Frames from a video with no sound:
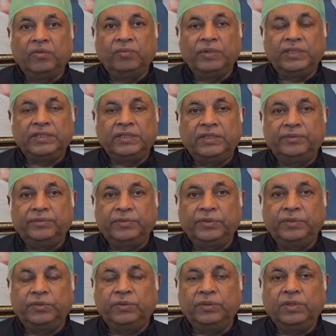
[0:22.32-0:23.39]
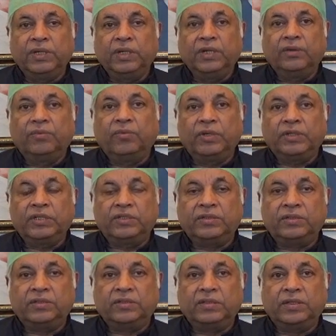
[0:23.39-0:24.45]
which gives you what
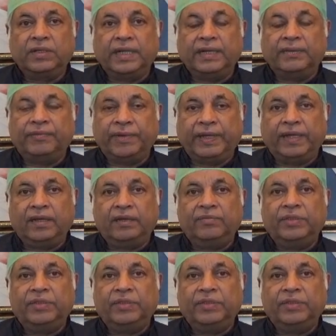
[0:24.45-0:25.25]
is a figure